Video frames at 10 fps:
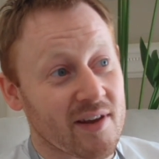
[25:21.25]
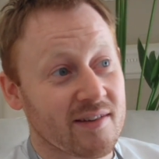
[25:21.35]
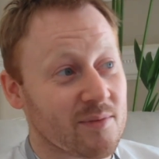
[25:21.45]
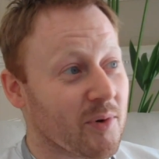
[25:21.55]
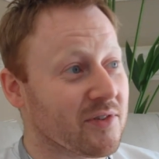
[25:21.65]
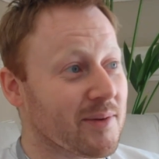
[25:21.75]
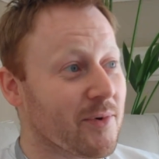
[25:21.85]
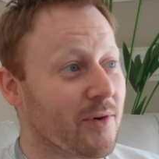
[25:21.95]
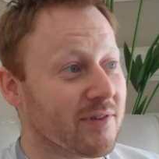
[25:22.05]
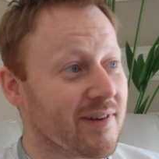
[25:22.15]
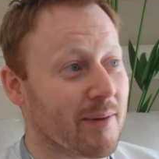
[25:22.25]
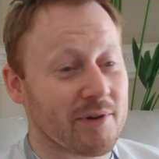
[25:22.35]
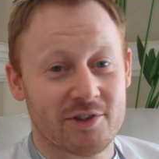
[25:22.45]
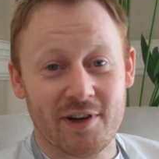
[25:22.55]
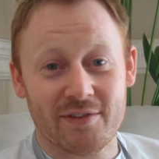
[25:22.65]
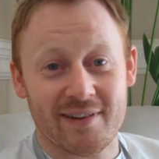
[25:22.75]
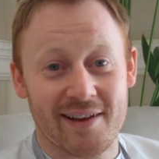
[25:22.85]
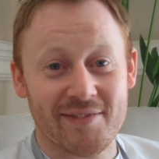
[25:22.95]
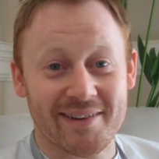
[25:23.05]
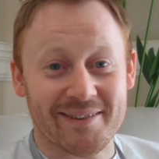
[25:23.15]
years you've probably seen more celebrity chefs than
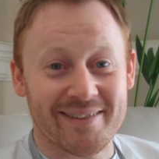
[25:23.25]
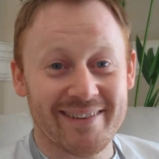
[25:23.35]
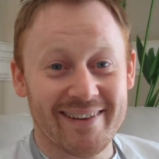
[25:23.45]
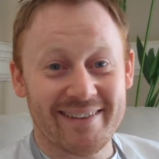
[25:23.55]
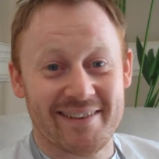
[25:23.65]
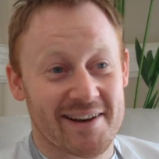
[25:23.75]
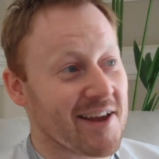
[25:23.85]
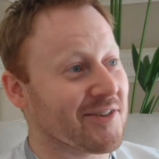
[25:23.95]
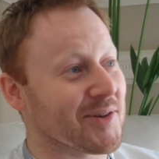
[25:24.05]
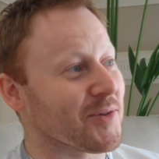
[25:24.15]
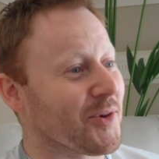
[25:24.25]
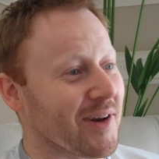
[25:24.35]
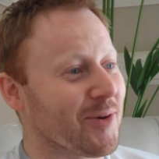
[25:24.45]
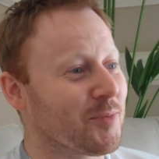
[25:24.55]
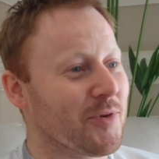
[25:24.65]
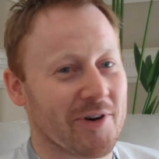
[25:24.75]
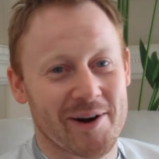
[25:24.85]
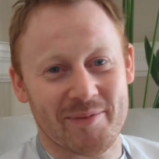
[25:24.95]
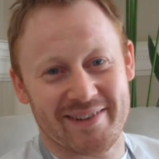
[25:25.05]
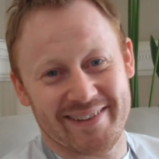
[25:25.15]
ever now. Ten years ago it was all house
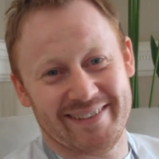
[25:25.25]
programs